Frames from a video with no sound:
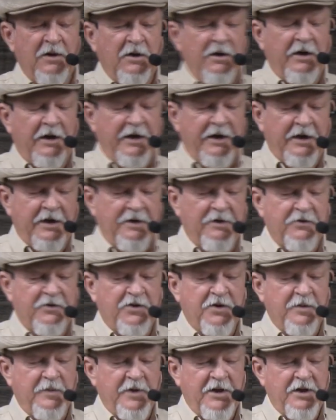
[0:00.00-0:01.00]
And
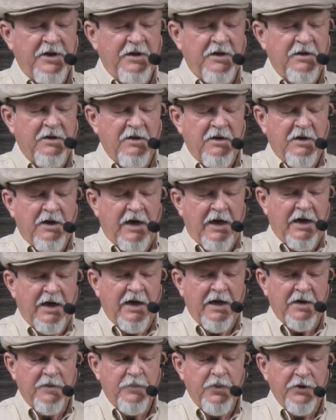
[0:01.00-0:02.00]
to me, I
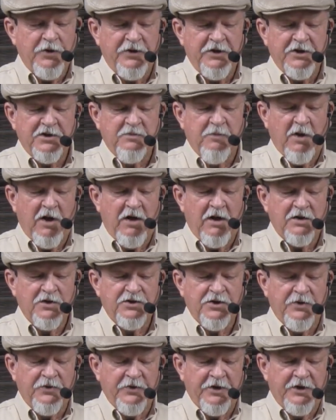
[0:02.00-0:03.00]
like putting these blocks
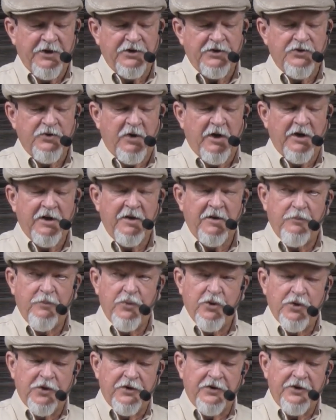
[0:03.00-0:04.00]
on there so I can
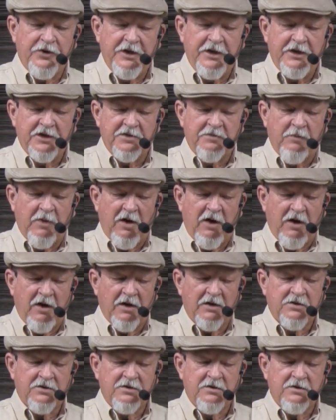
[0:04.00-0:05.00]
put these
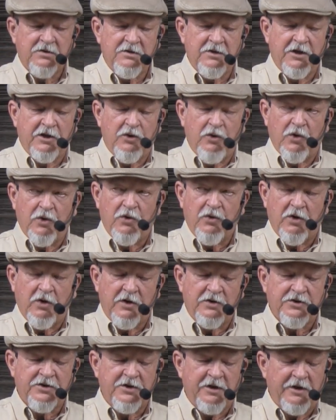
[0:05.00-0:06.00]
blocks that go
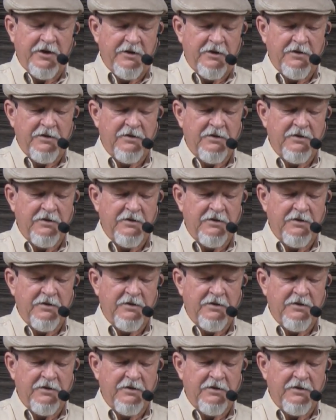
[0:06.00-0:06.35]
across there,